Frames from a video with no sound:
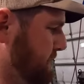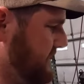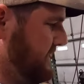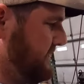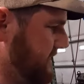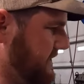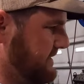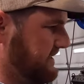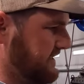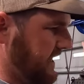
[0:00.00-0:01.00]
But this,
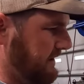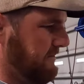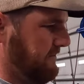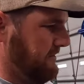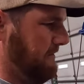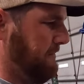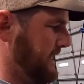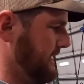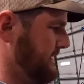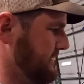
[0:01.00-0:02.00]
since I have a
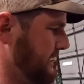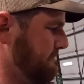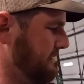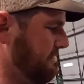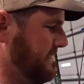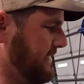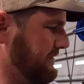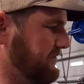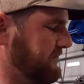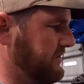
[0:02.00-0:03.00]
paint gun set up and everything,
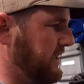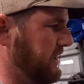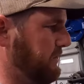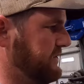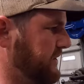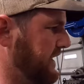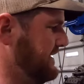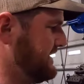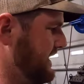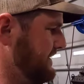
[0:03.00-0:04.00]
I thought I would try
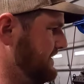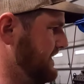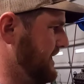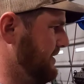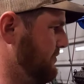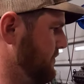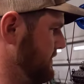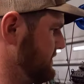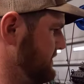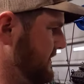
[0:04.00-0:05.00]
this out and see how it
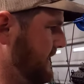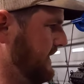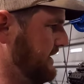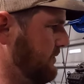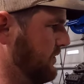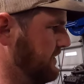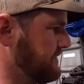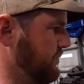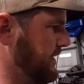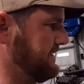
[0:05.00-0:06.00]
works. And we're going to
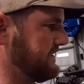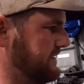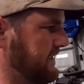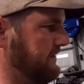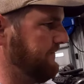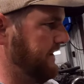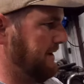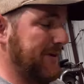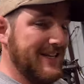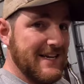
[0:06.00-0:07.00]
spray this stuff, and
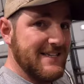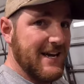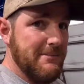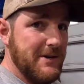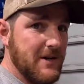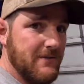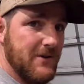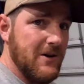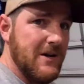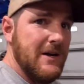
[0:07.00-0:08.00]
I'm going to get that timing
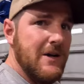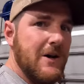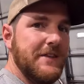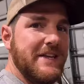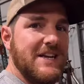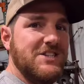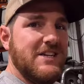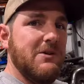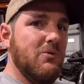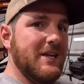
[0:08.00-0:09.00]
cover on the
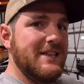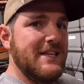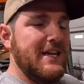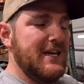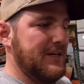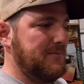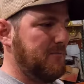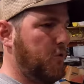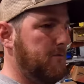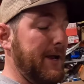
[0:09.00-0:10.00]
engine, and we'll get the
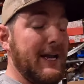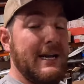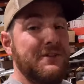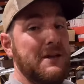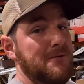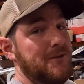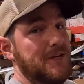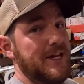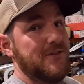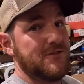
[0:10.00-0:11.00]
oil paint and everything put
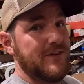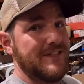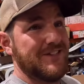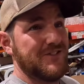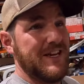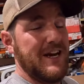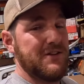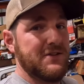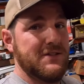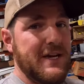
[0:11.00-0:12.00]
together. So let's go see how
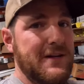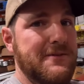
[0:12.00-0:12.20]
it turns out.